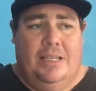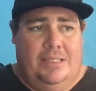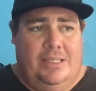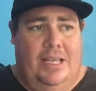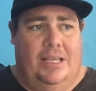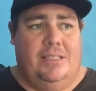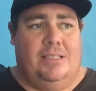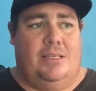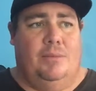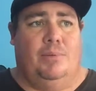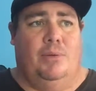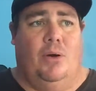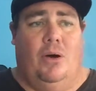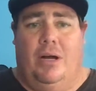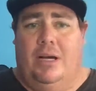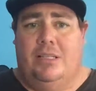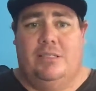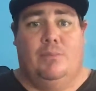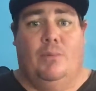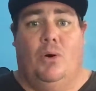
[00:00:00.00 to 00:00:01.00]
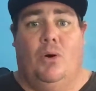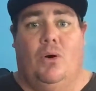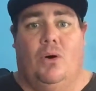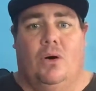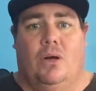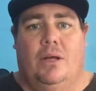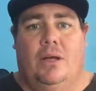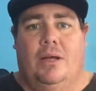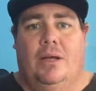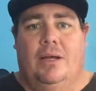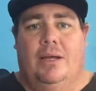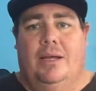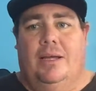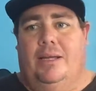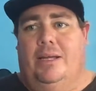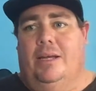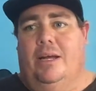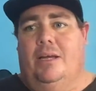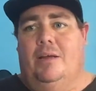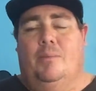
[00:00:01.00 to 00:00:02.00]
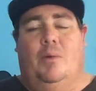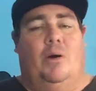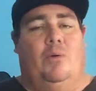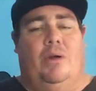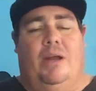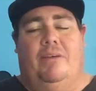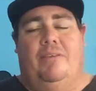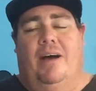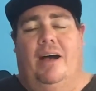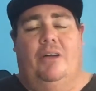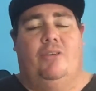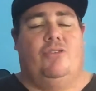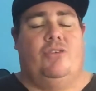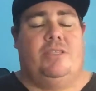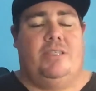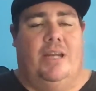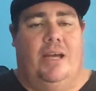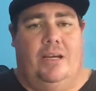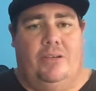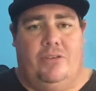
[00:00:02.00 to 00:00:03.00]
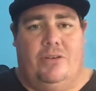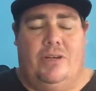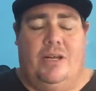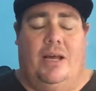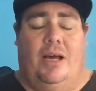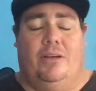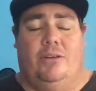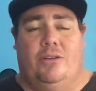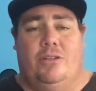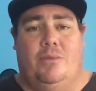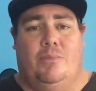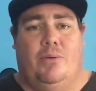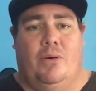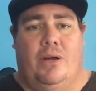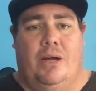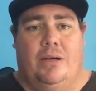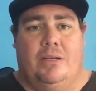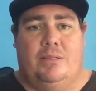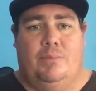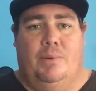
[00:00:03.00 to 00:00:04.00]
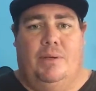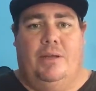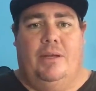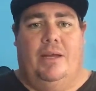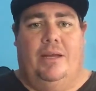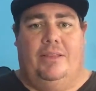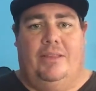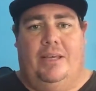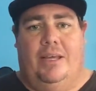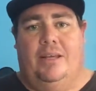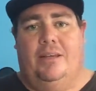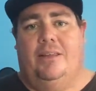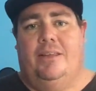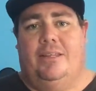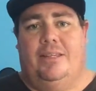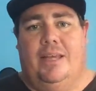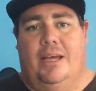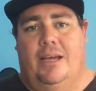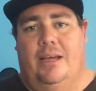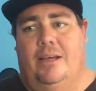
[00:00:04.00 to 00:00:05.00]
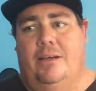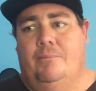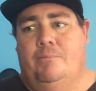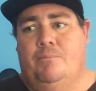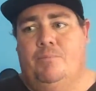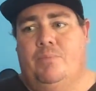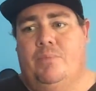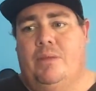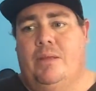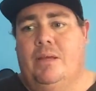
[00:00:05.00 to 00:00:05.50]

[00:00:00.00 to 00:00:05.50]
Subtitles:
10 suppliers more. You might want to have hundreds of products, but at the end of the day,